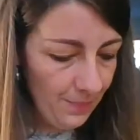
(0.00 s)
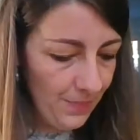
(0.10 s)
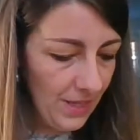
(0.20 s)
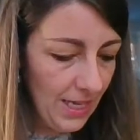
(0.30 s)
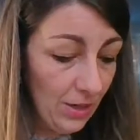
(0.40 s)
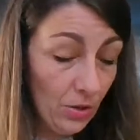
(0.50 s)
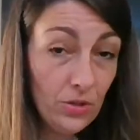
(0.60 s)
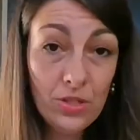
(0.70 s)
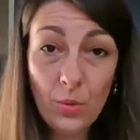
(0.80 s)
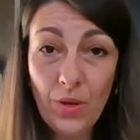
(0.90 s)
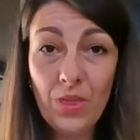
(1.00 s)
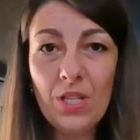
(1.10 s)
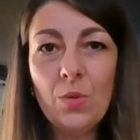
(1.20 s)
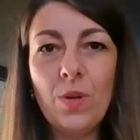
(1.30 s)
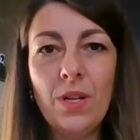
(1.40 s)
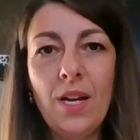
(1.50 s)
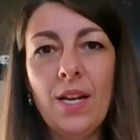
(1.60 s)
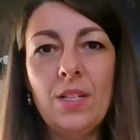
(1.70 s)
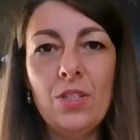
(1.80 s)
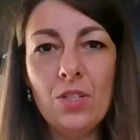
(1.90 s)
And also with this one,
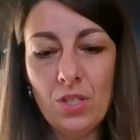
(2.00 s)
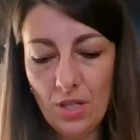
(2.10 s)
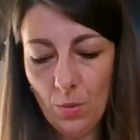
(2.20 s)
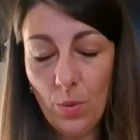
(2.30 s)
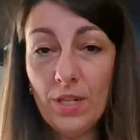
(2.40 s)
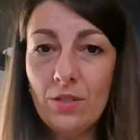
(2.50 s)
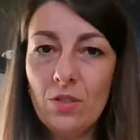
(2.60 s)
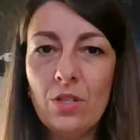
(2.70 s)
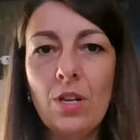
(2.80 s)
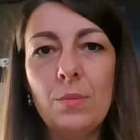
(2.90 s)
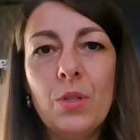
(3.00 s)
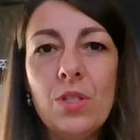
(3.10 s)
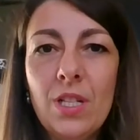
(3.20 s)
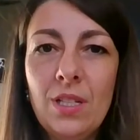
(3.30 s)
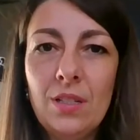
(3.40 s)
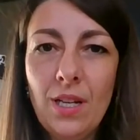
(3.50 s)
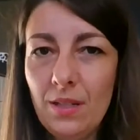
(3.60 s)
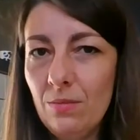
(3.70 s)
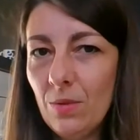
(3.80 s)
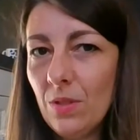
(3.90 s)
I just waited to start because
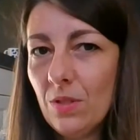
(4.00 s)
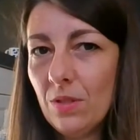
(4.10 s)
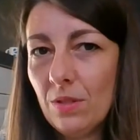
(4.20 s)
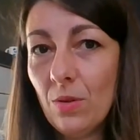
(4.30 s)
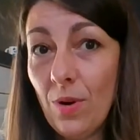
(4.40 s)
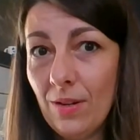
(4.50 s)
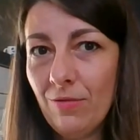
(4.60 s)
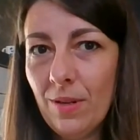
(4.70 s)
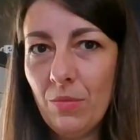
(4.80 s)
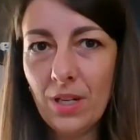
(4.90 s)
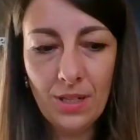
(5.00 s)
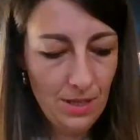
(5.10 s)
I wanted the right fabric.